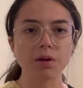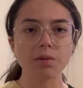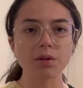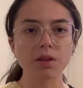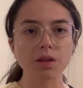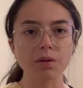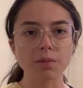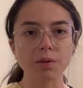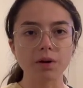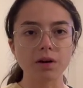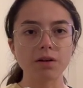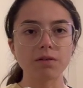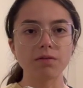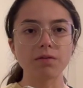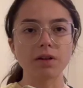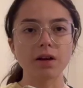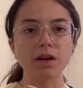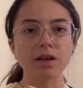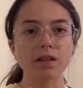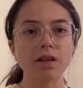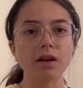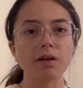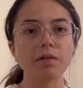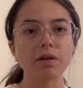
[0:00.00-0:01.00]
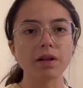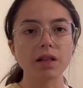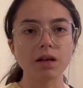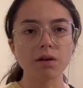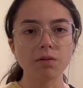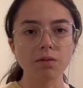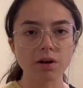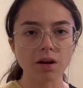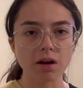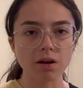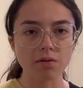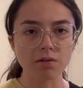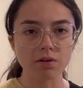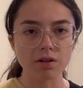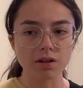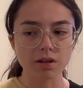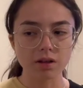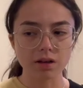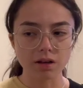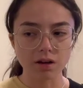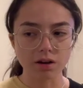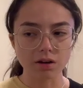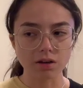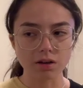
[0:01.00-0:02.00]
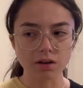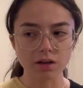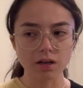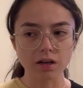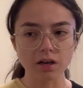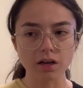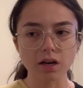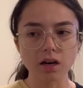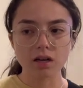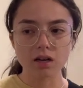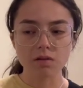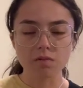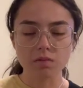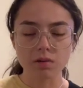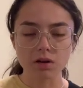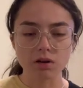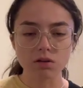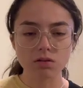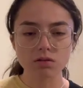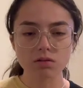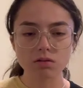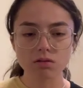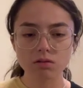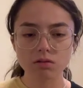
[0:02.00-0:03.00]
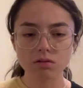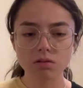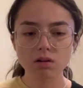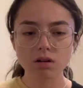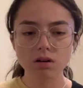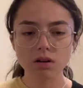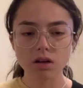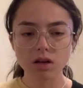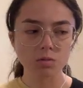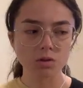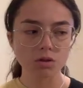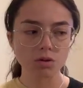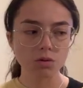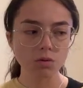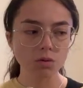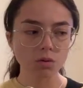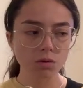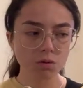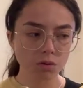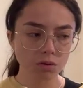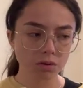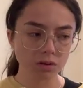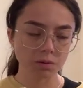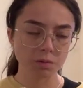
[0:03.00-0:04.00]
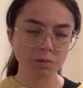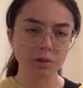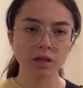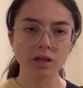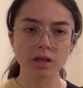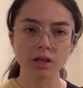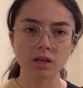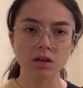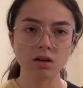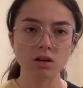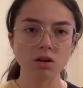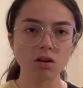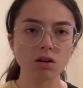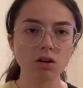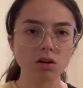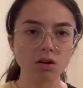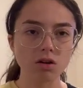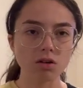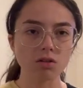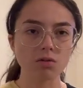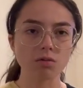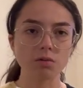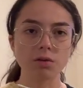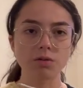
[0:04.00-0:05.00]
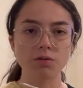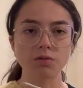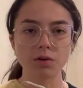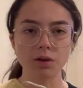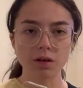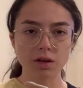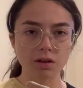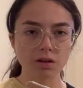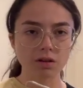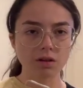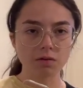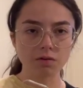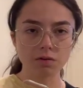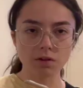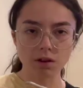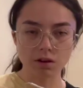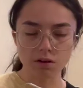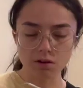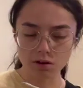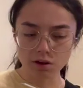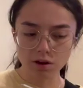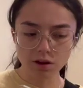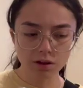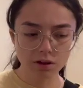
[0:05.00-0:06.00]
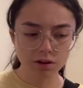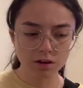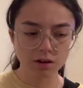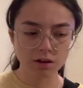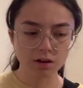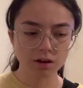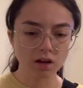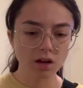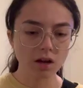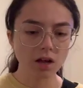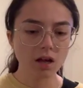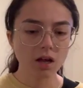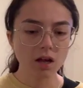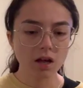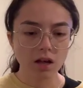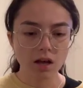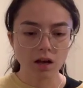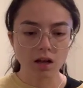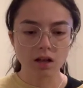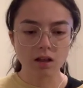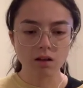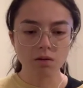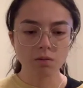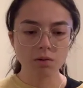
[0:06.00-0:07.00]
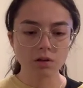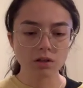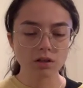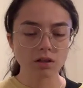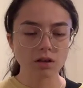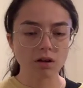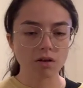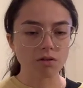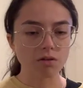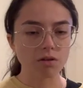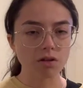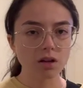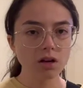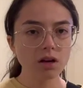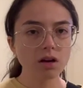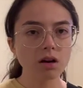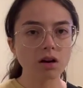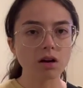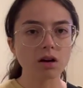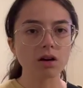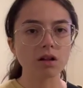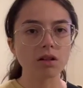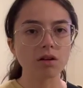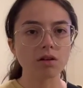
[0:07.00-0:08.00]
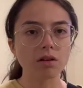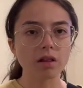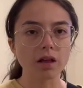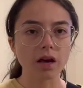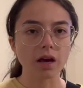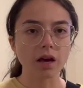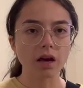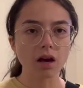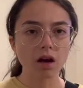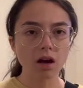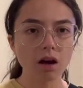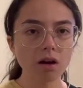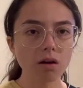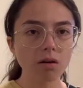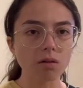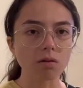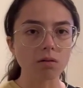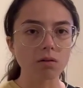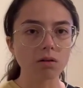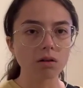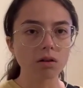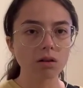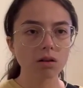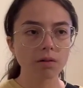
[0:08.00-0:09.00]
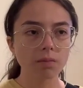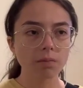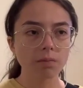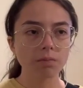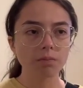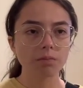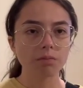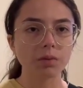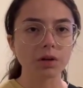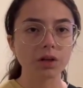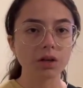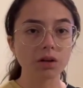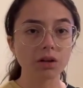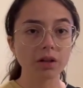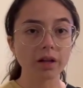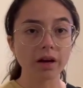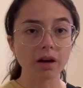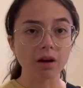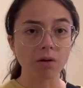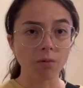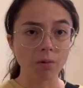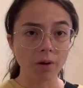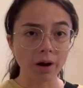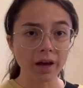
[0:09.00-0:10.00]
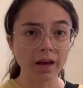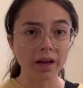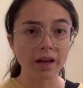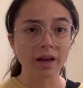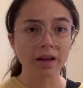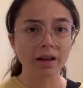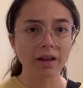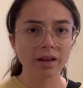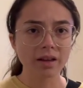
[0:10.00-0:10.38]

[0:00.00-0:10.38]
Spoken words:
of the Butterflies. I read that when I was younger. In middle school, two Dominican girls were fans of this author, and they went to go see her, and they're like, oh, but you're like white.